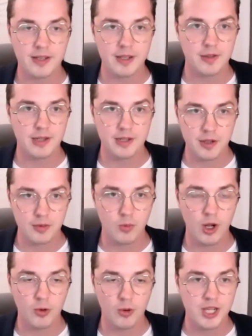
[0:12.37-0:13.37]
this
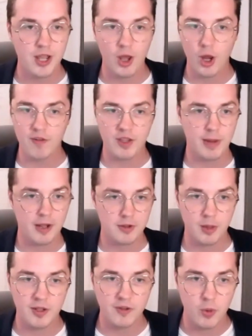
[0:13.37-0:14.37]
world over the past
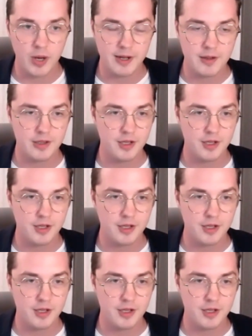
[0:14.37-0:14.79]
couple of weeks,